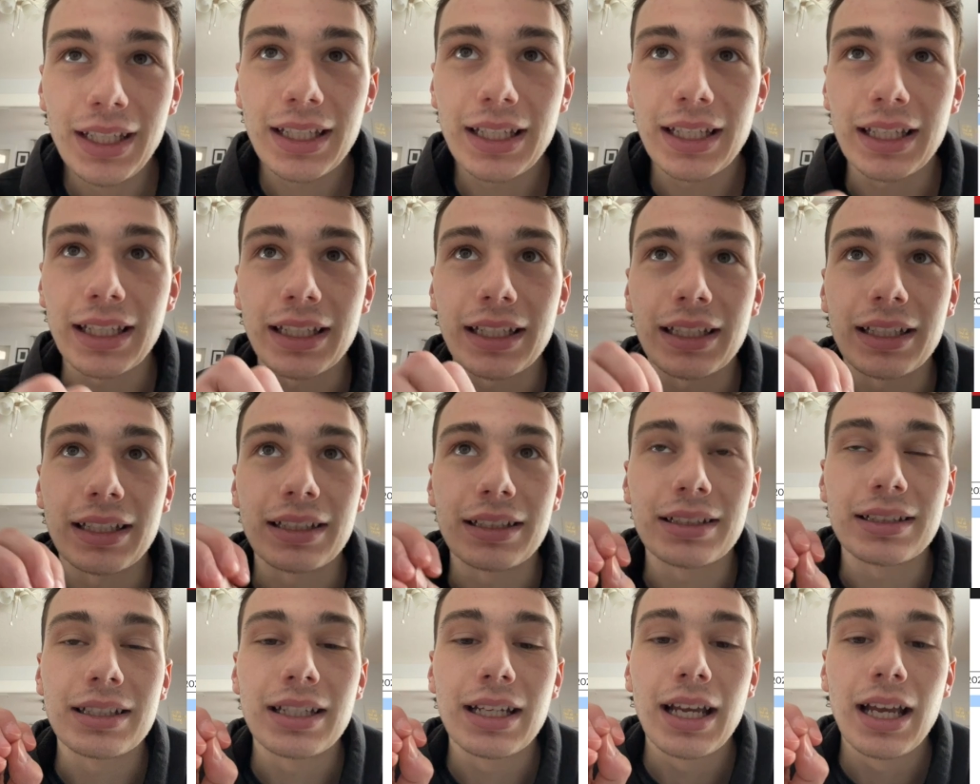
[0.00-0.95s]

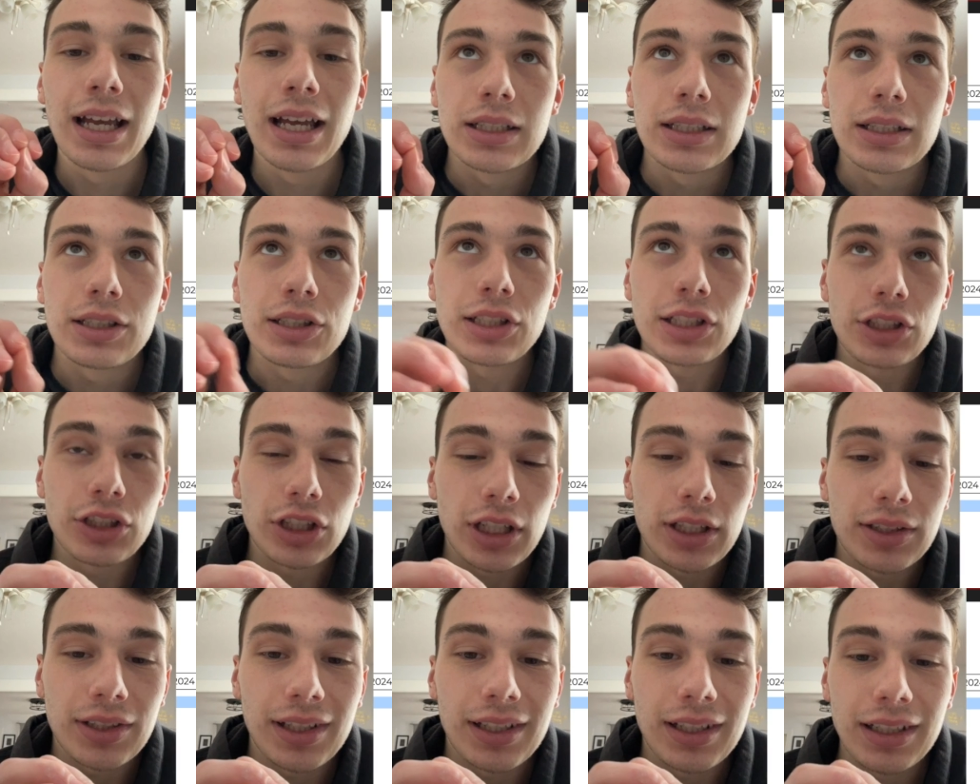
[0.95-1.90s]
and DJ
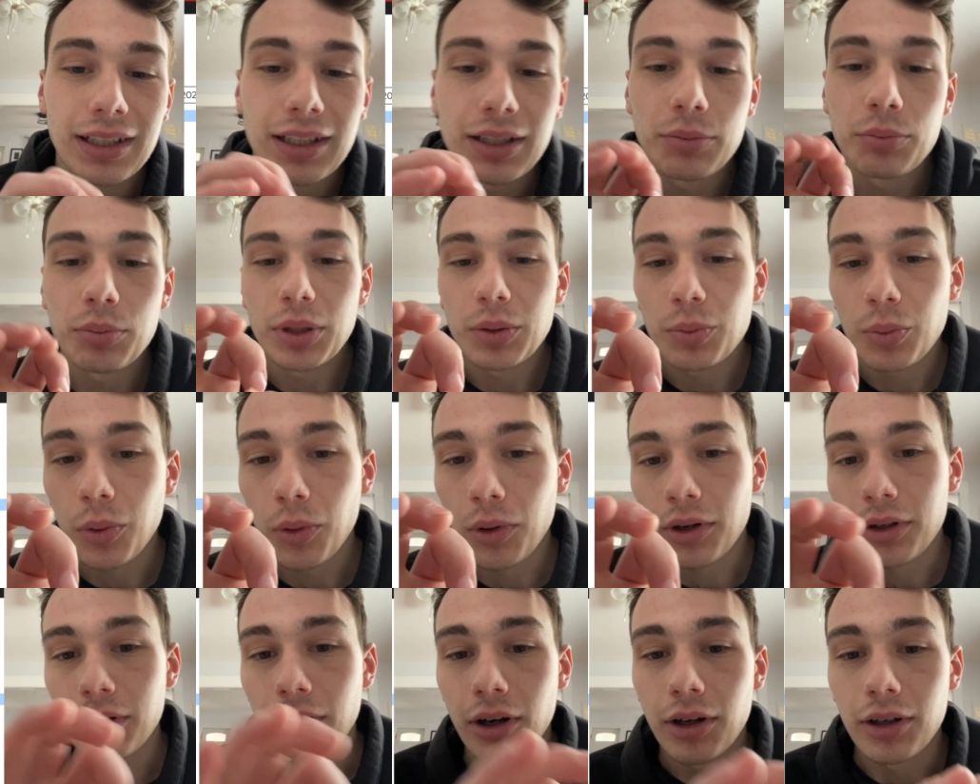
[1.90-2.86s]
City and
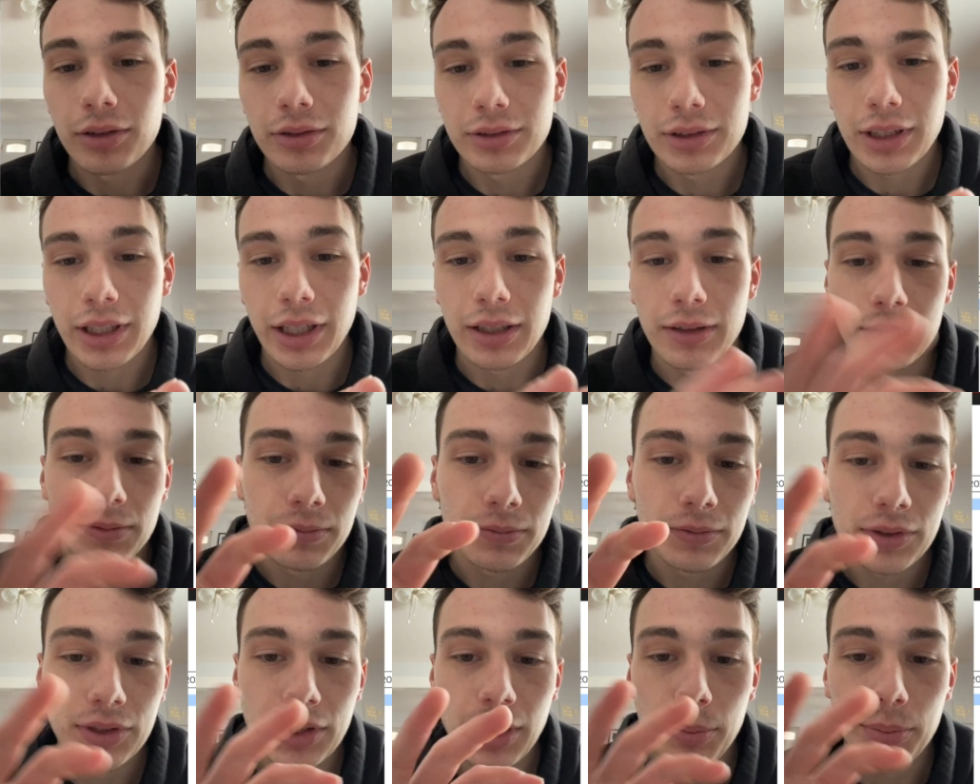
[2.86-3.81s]
Beatport are kind of
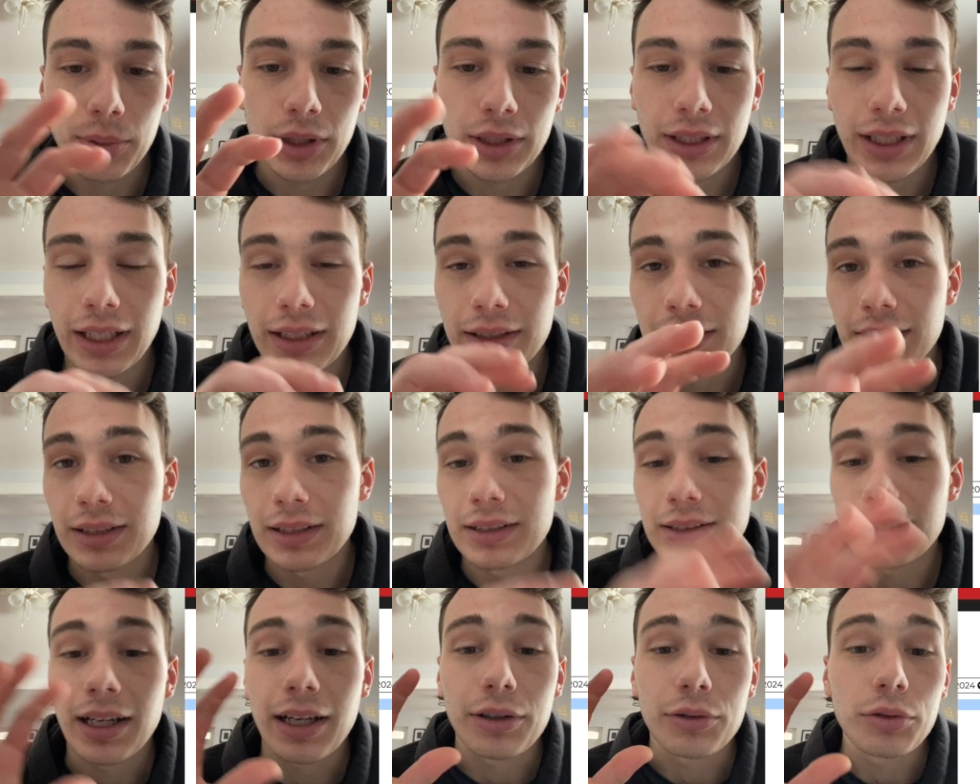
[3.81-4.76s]
separate
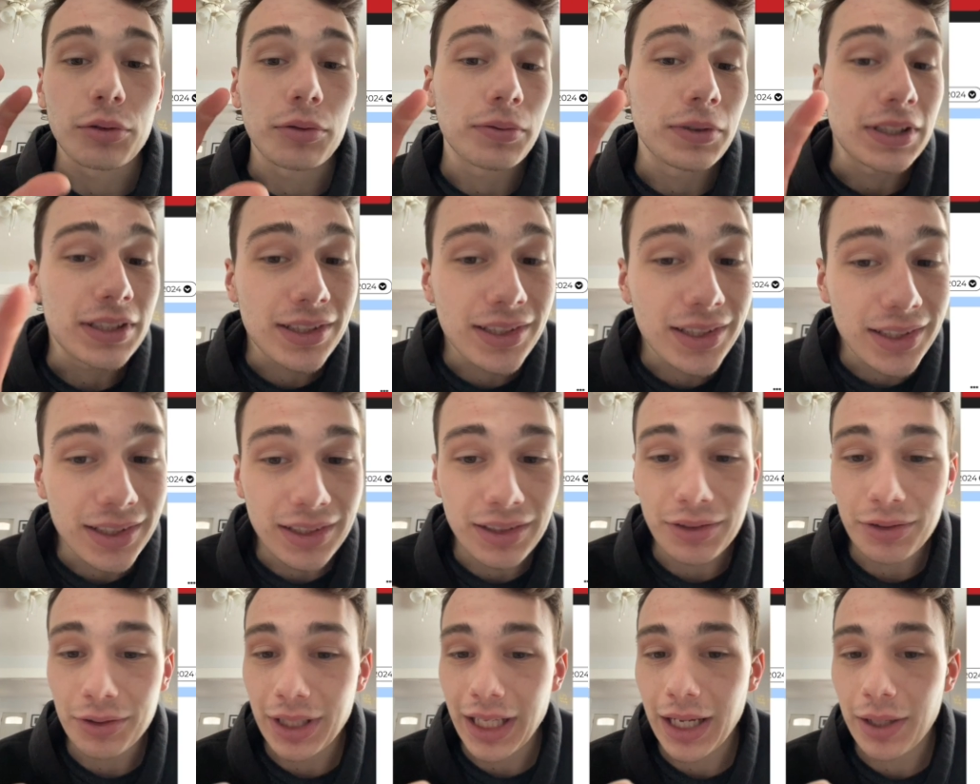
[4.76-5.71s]
entities. I don't know if it's
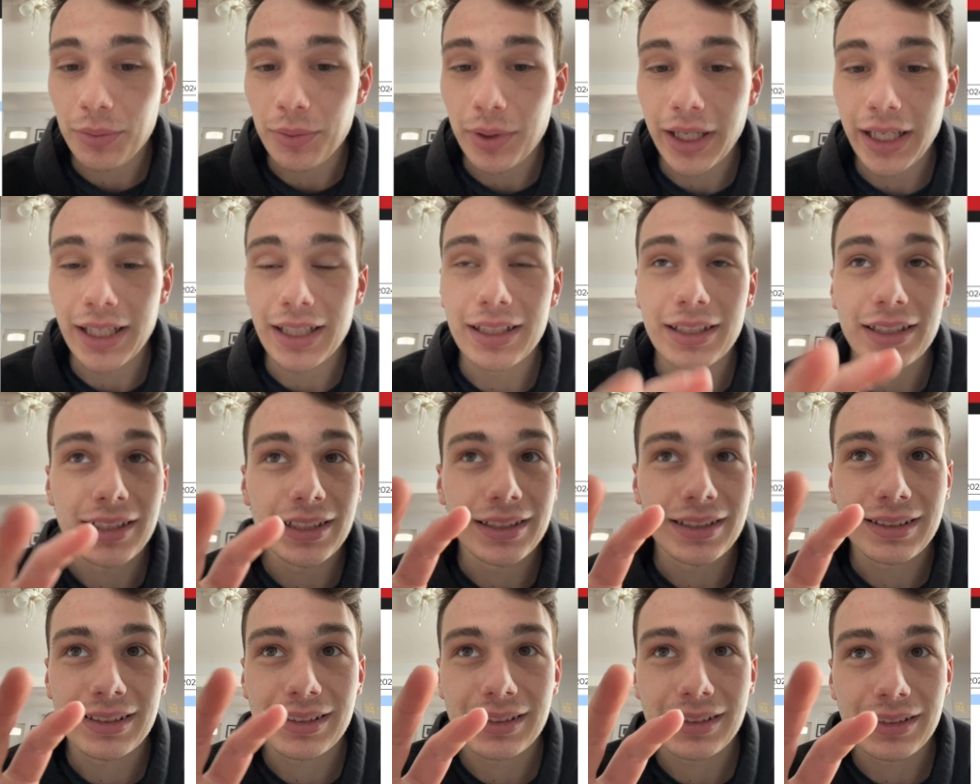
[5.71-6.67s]
still that way.
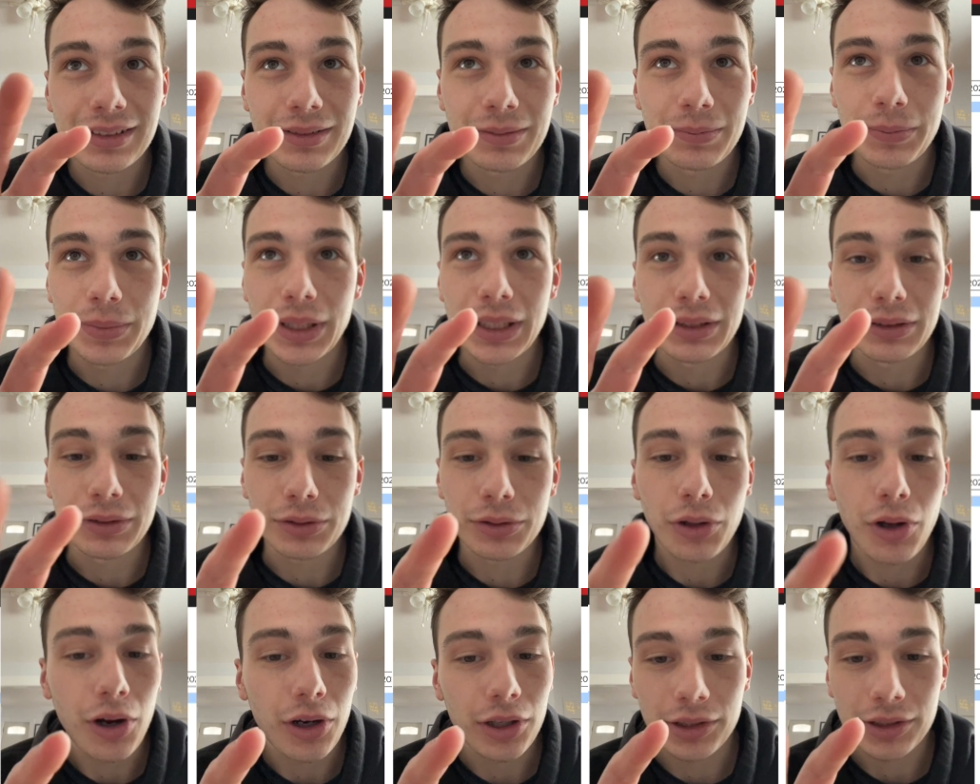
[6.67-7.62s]
It's been a little
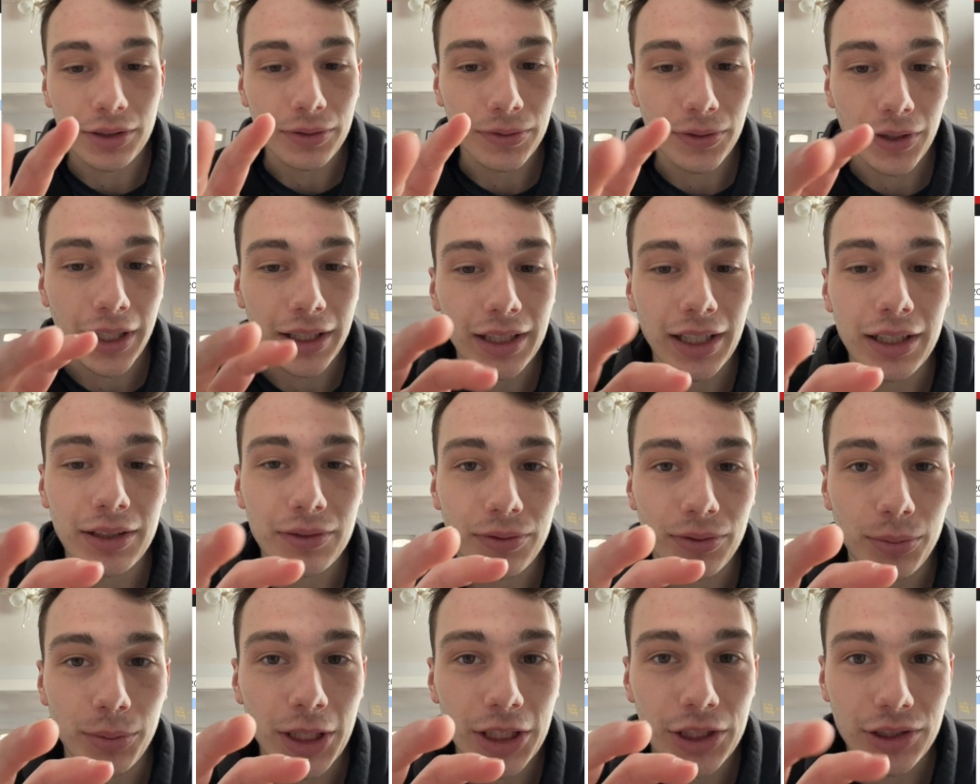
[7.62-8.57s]
hard to find that
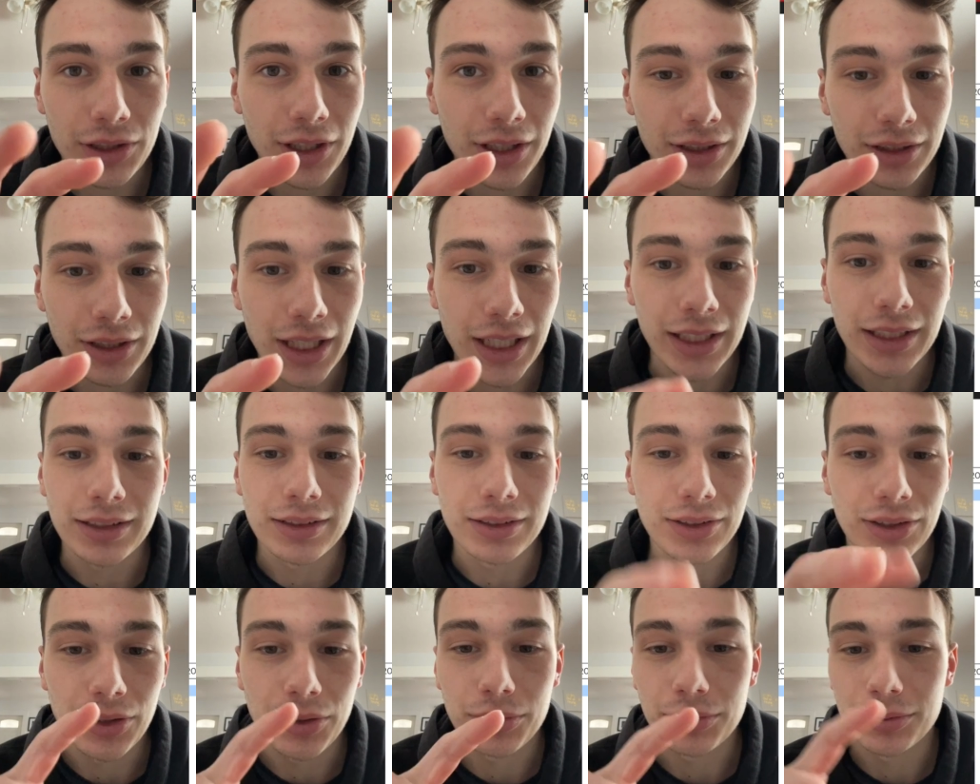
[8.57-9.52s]
information online,
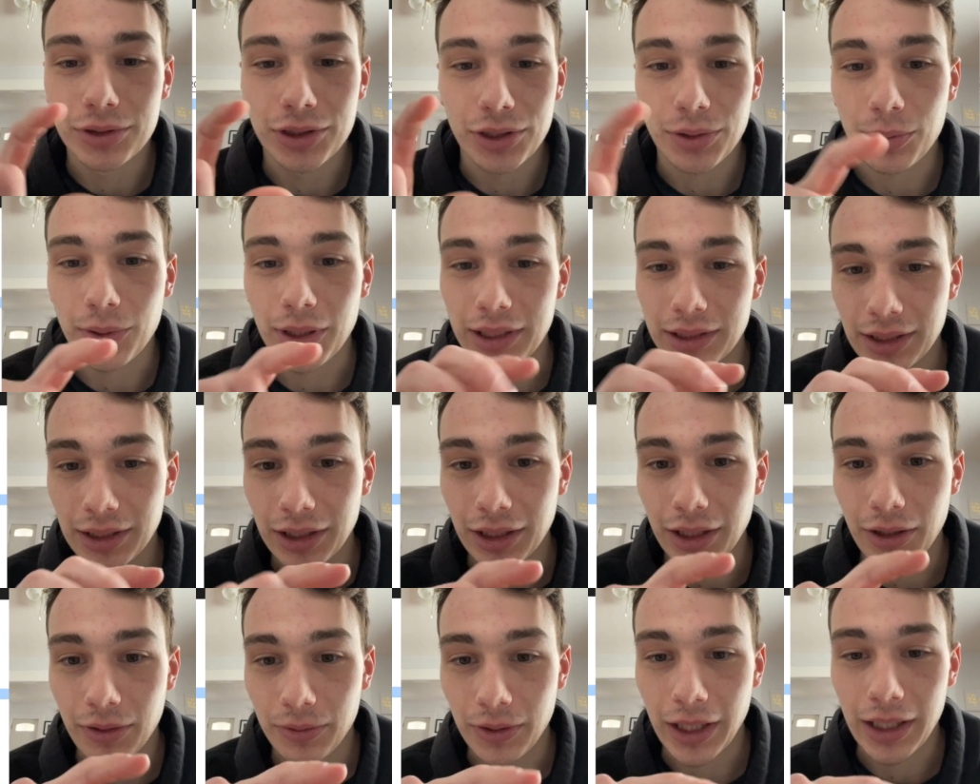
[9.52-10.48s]
so just wanted to
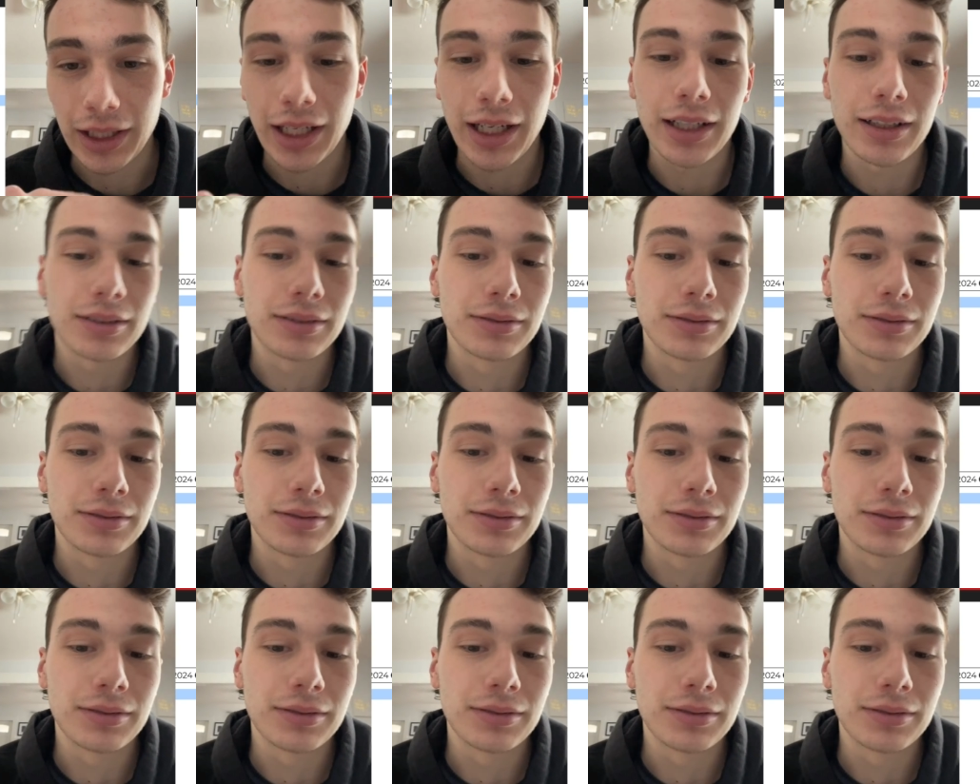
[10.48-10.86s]
clarify that.